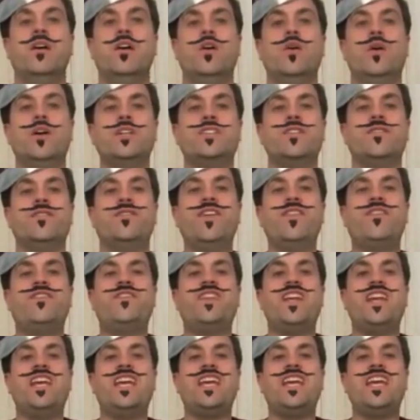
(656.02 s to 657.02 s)
Question
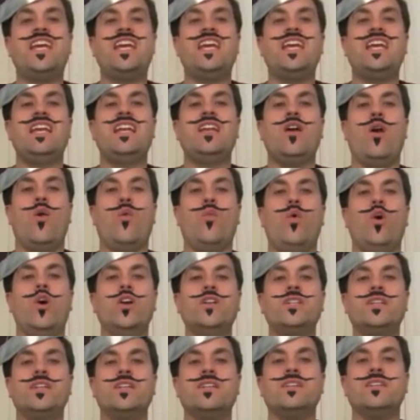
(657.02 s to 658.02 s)
15,
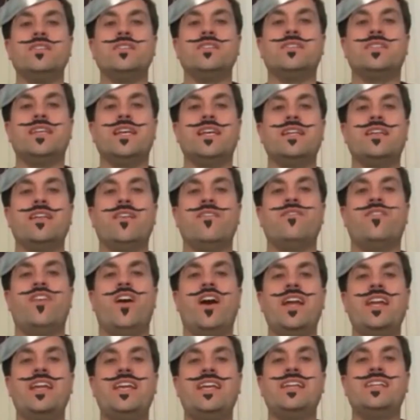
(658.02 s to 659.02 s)
what did
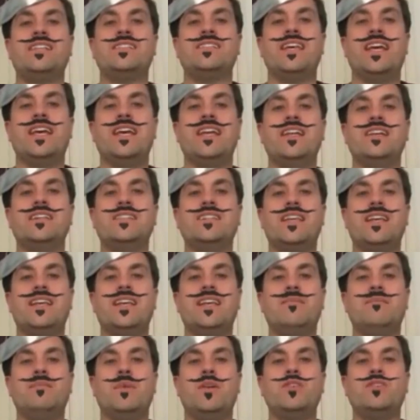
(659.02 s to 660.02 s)
Viking sailors
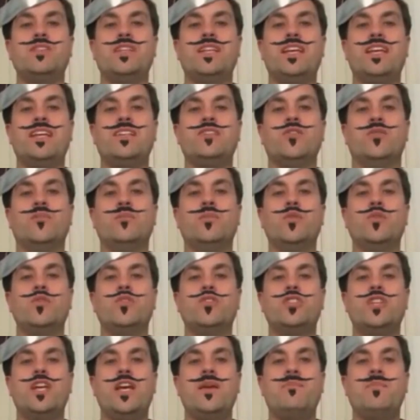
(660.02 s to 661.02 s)
mostly eat on board
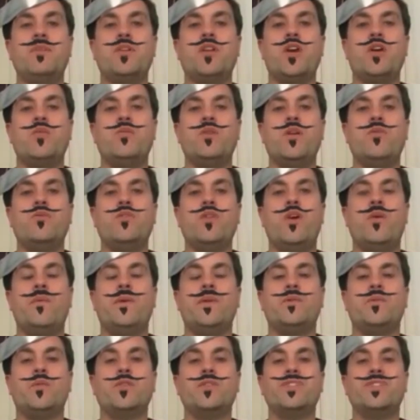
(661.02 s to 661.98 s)
ship? No, it